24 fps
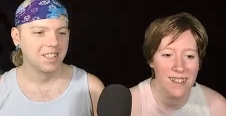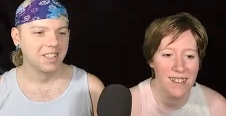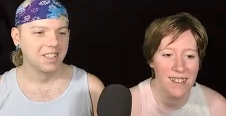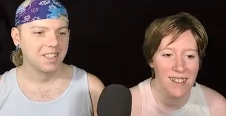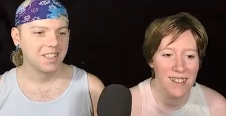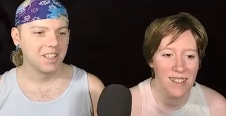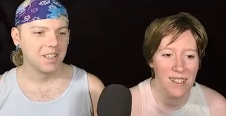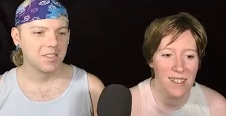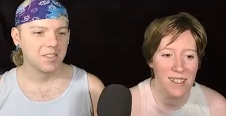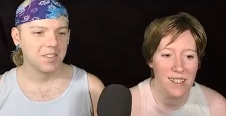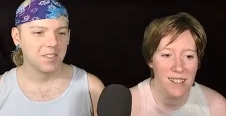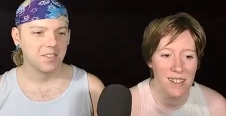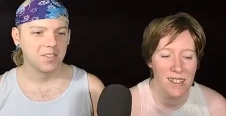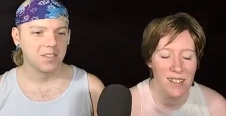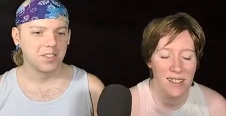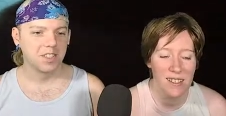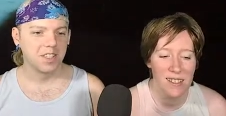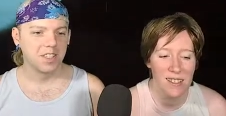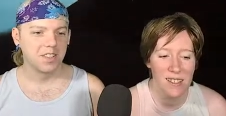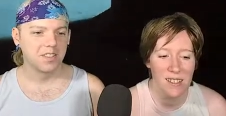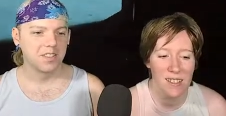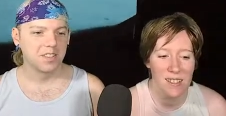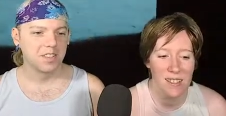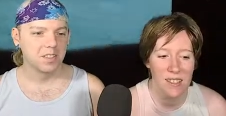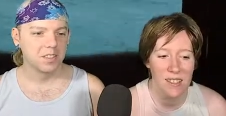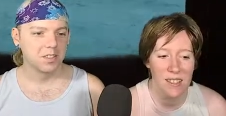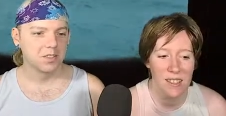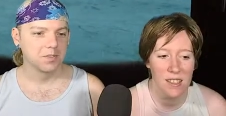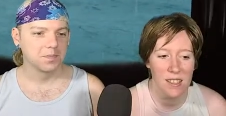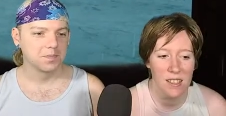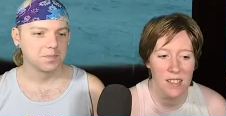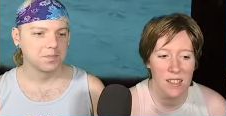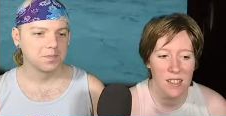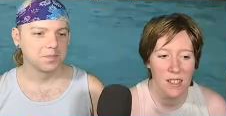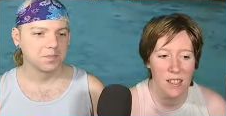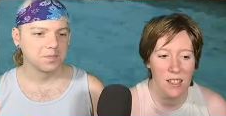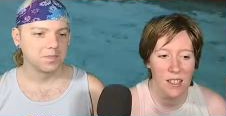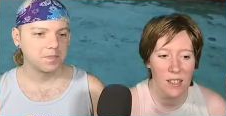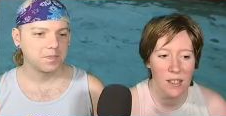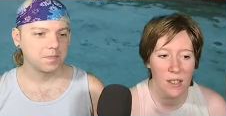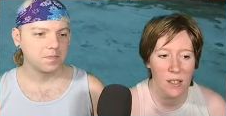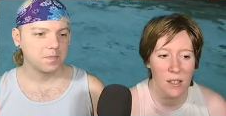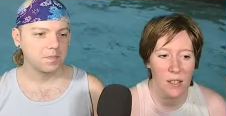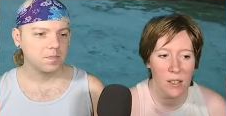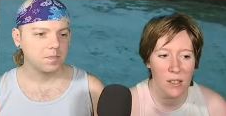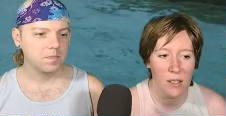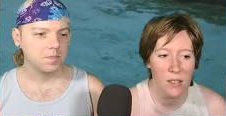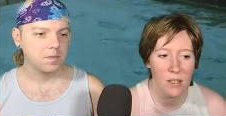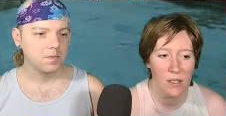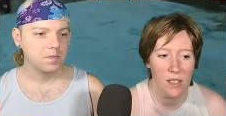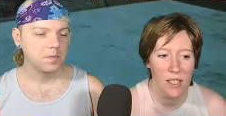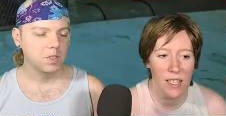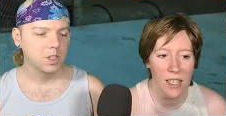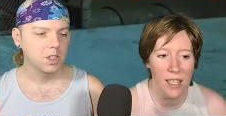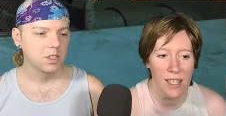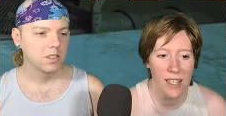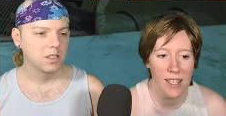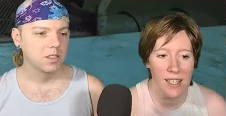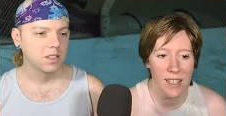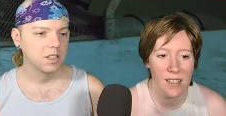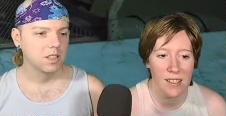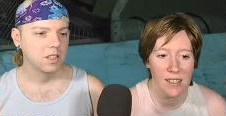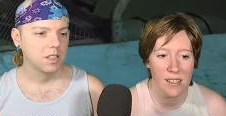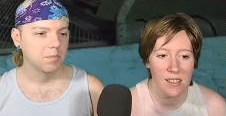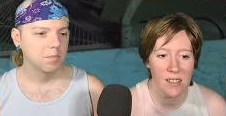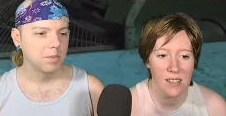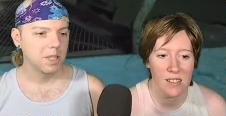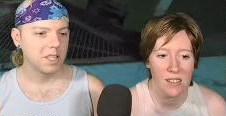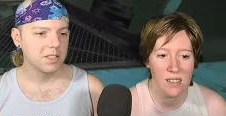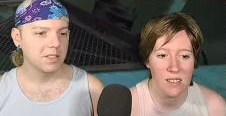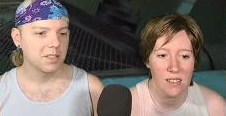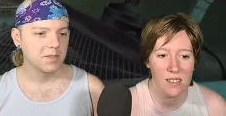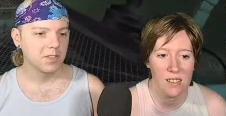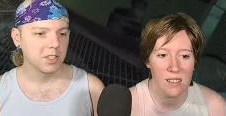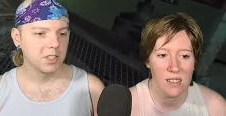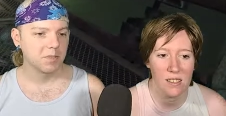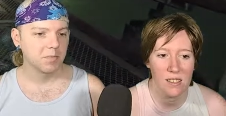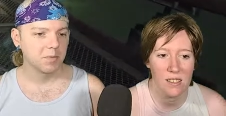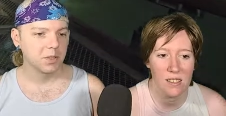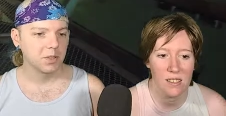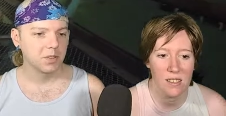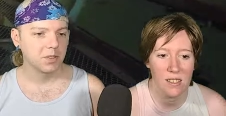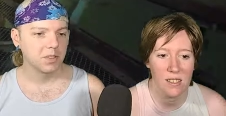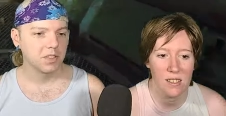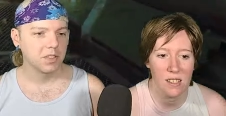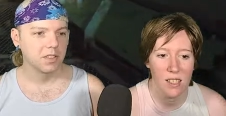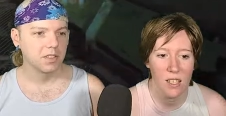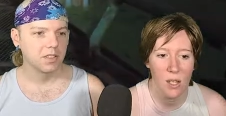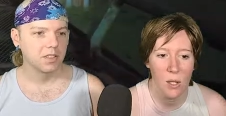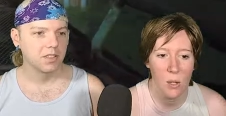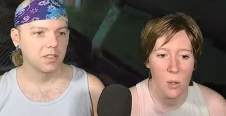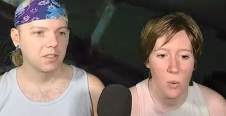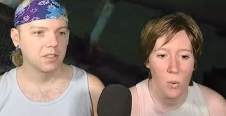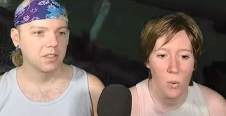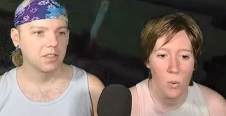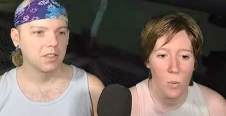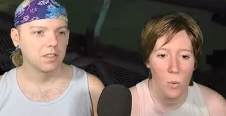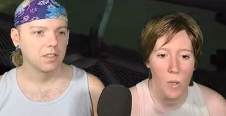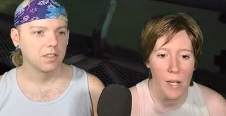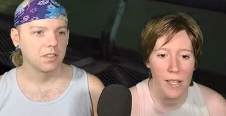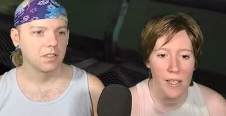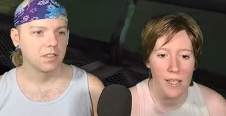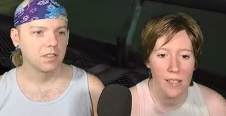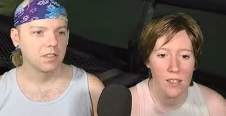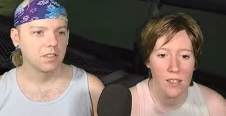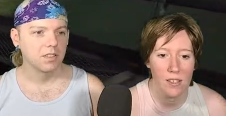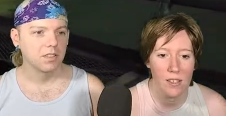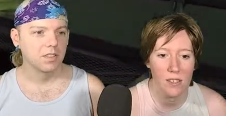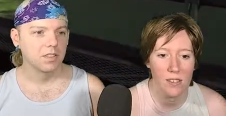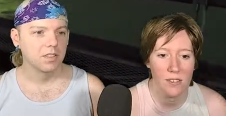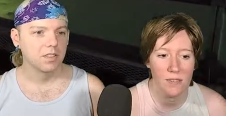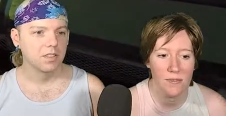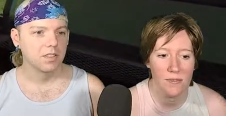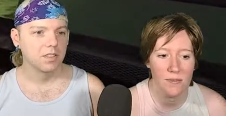Speaker 1: as they're chasing you. Okay. Pacifist mode.
Speaker 2: Well,